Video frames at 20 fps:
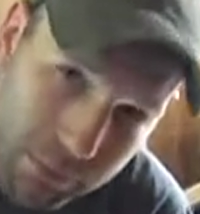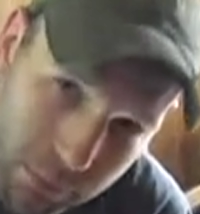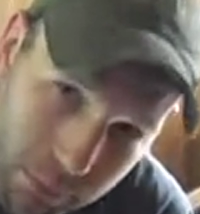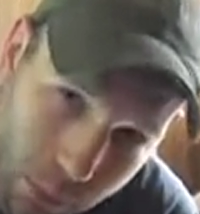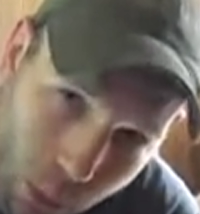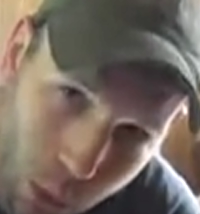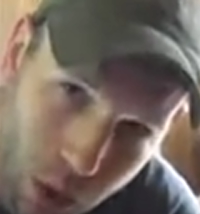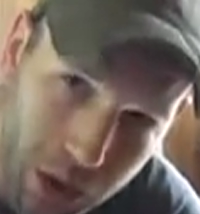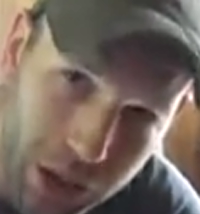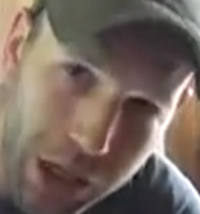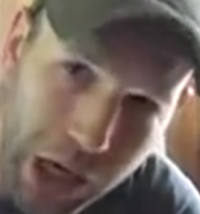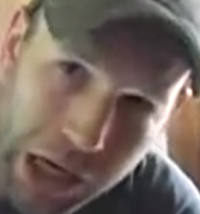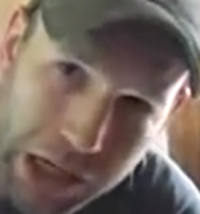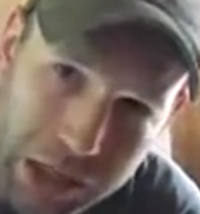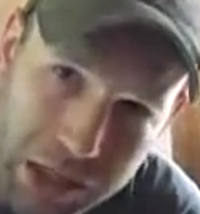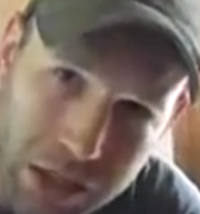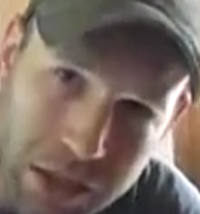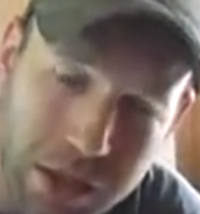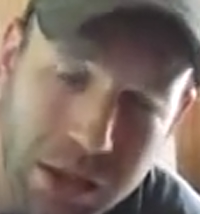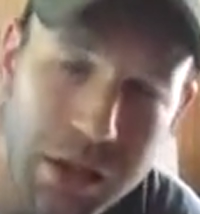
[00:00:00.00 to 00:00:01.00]
more
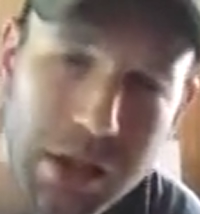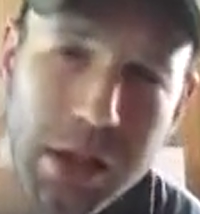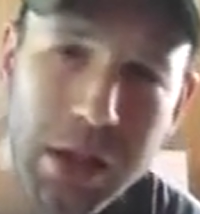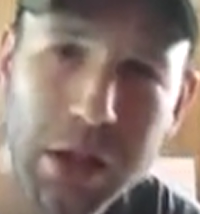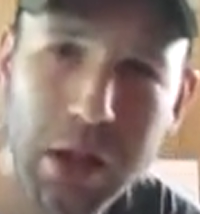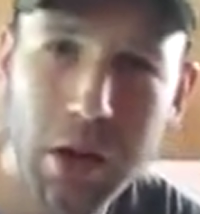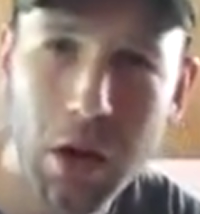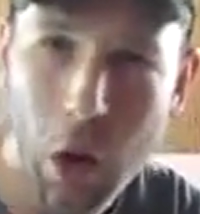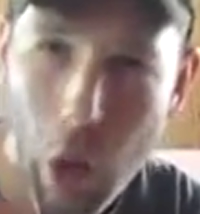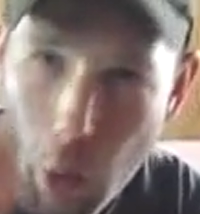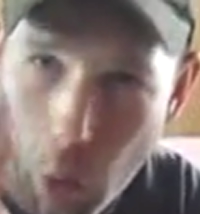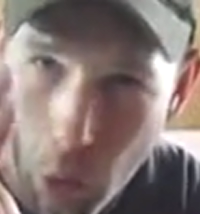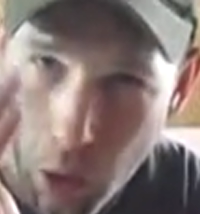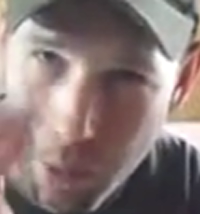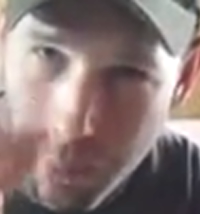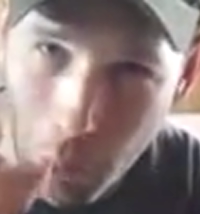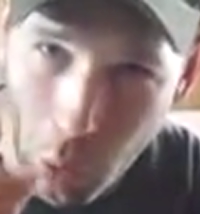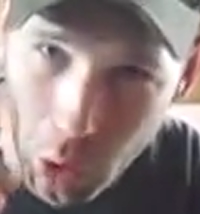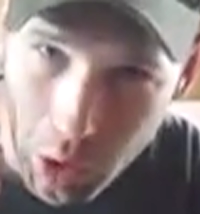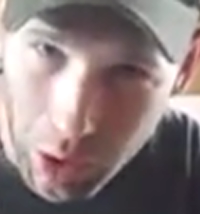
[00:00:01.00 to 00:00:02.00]
cuts or
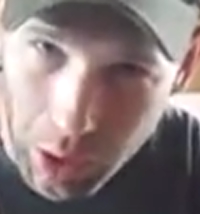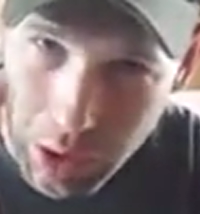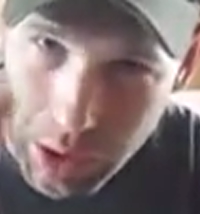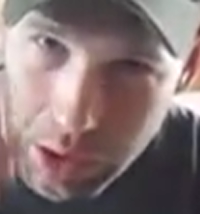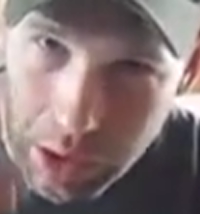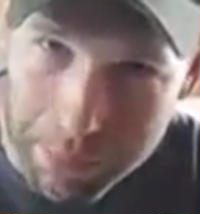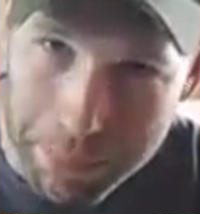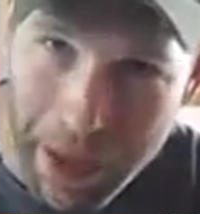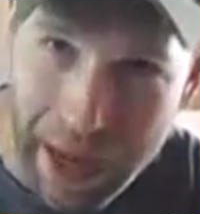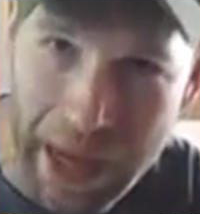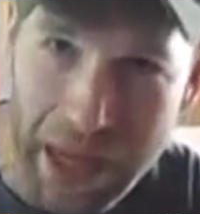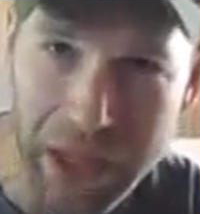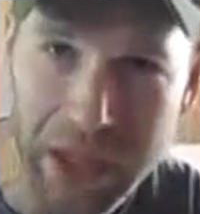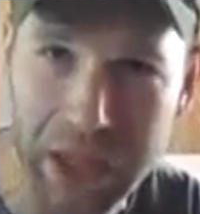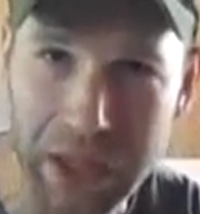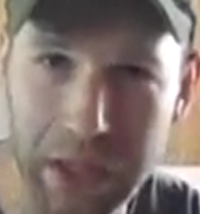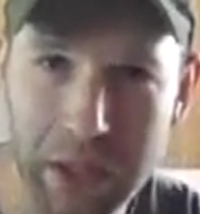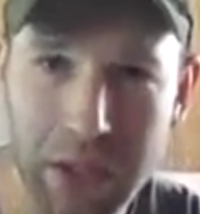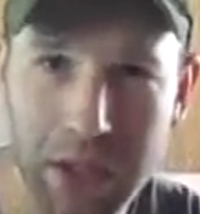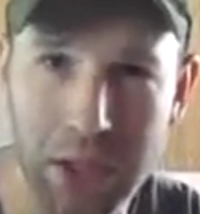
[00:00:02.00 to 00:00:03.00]
more
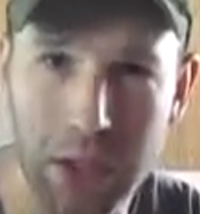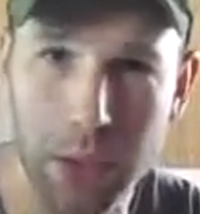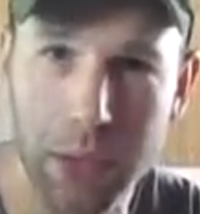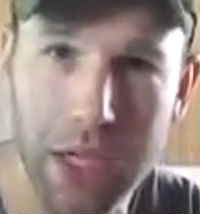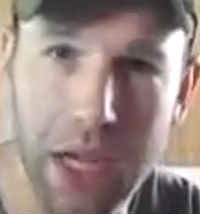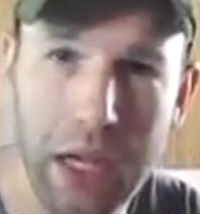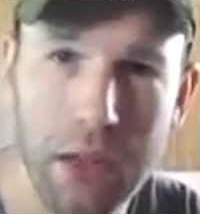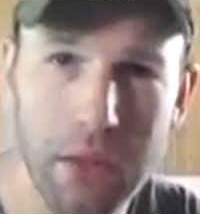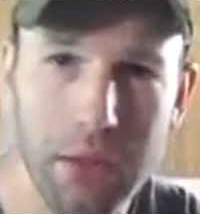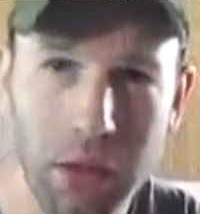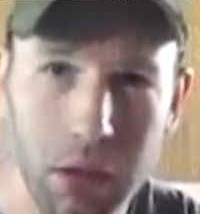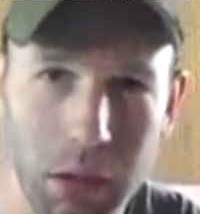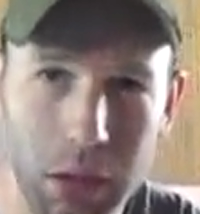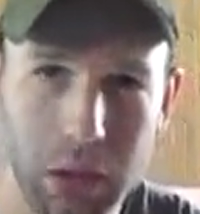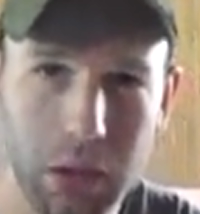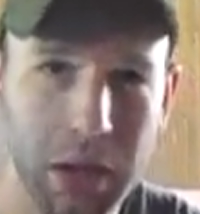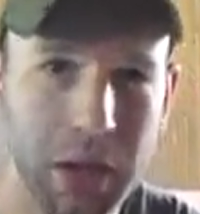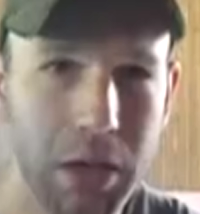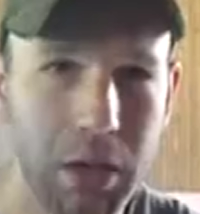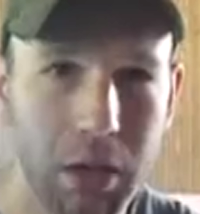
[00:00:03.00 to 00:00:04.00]
passes to get the
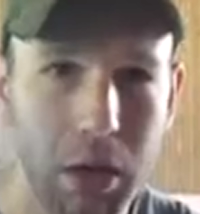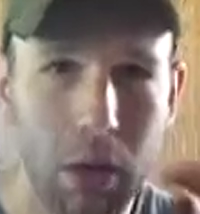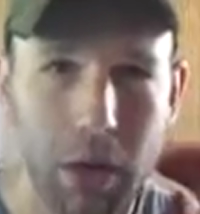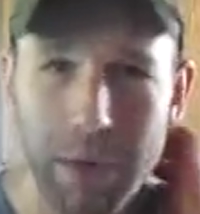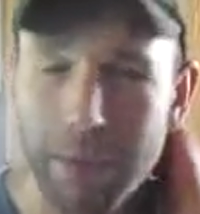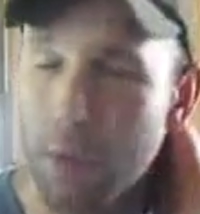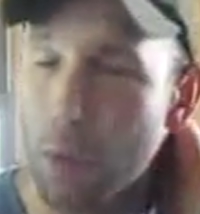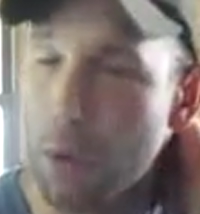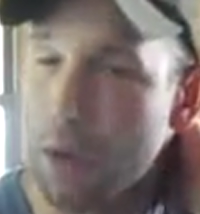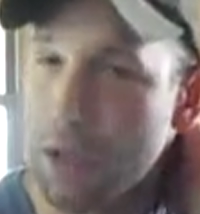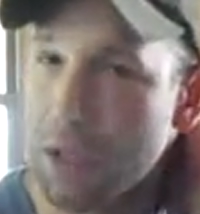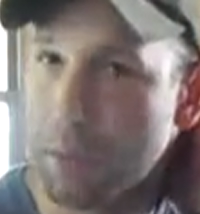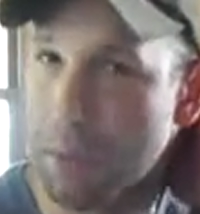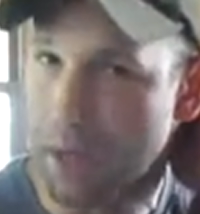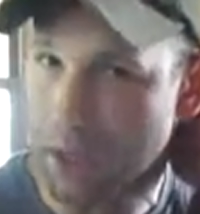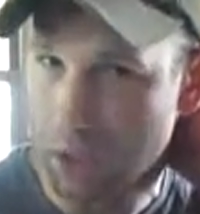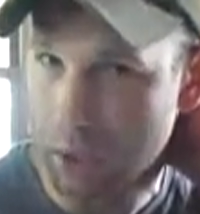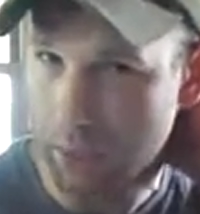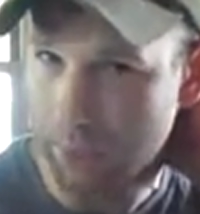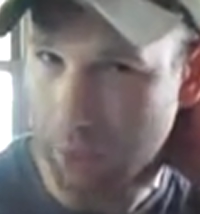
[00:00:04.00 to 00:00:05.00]
look you're going for,
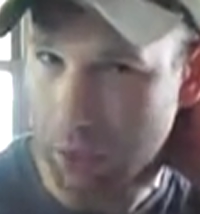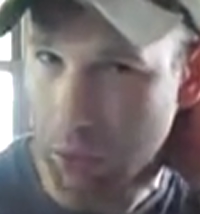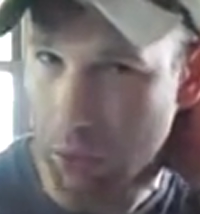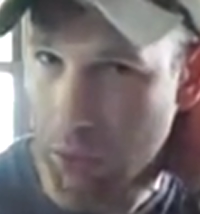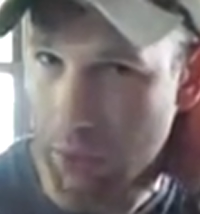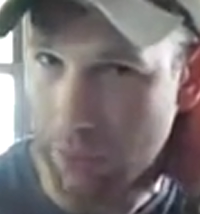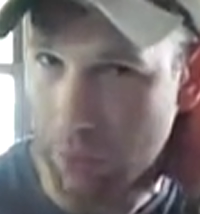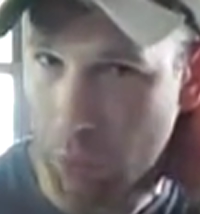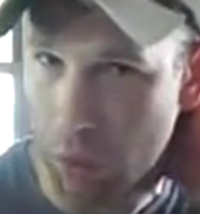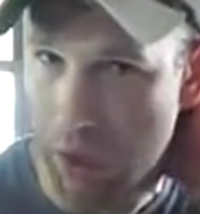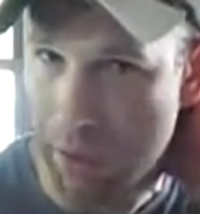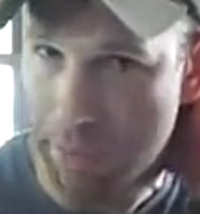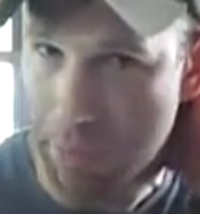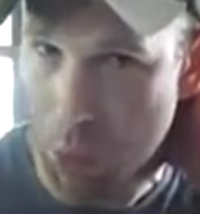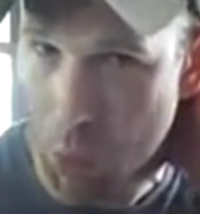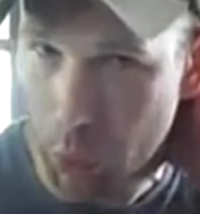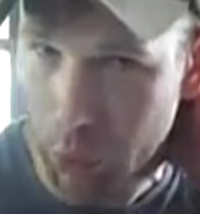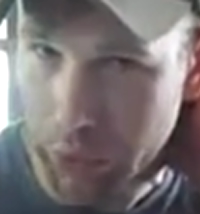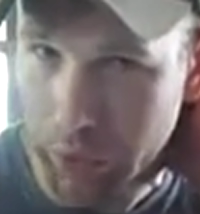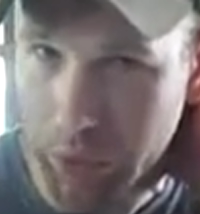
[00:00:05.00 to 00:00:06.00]
especially if you're going for a
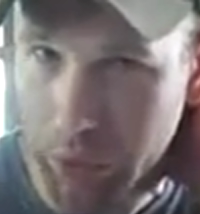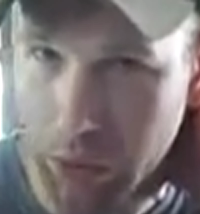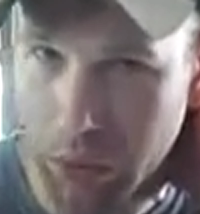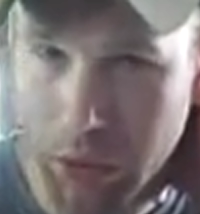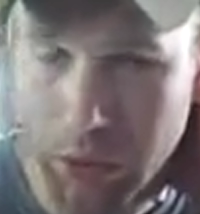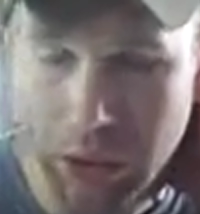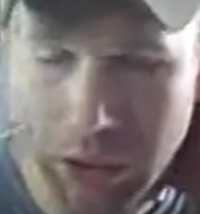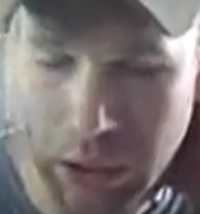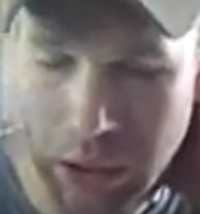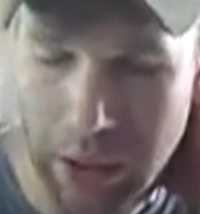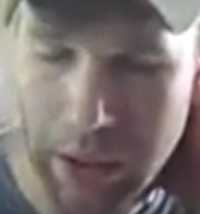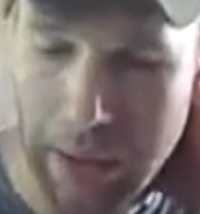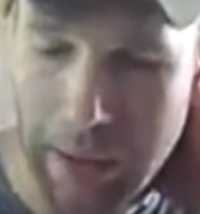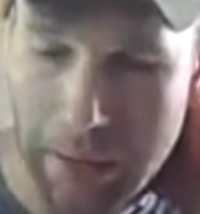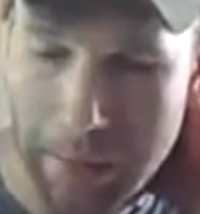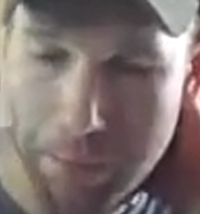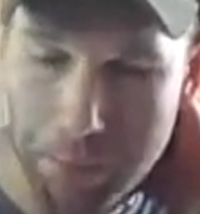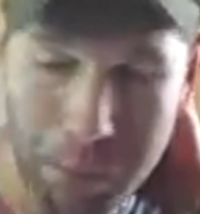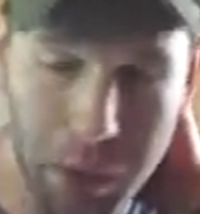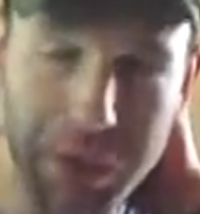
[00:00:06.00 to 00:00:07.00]
bolder look.
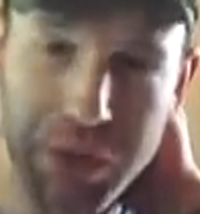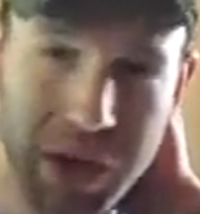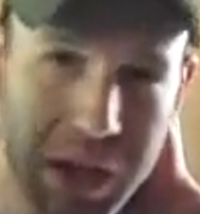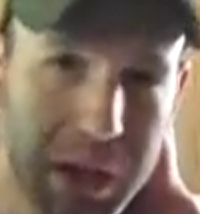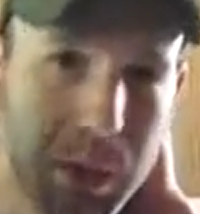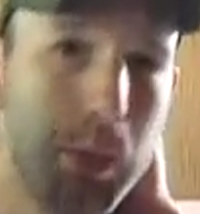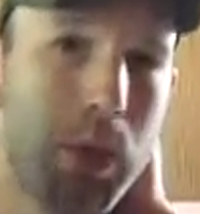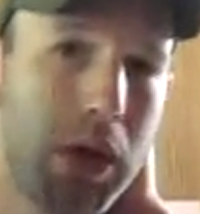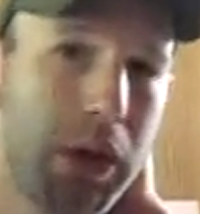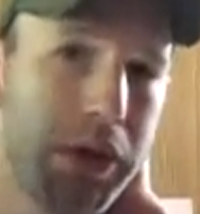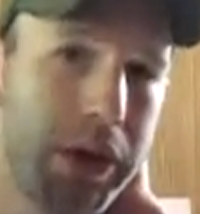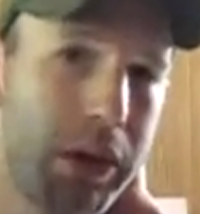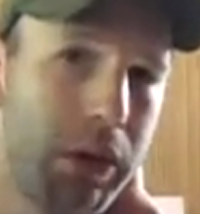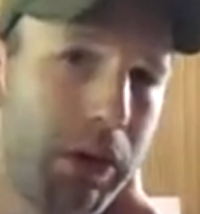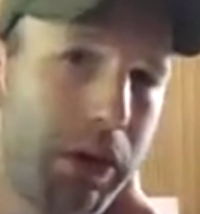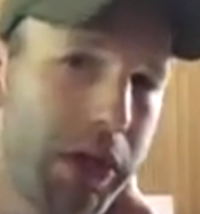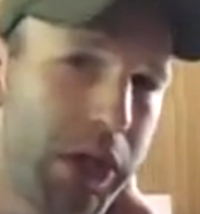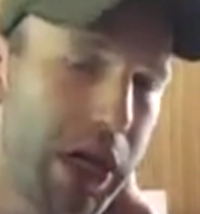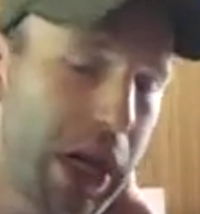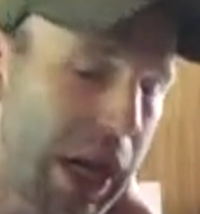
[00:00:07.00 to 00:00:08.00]
But this will do
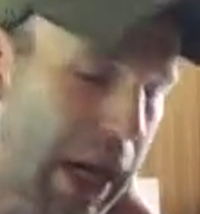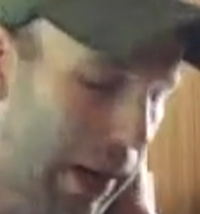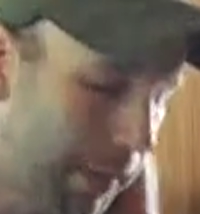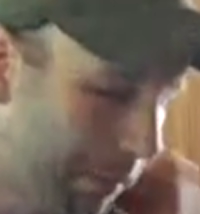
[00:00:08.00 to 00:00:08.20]
the job.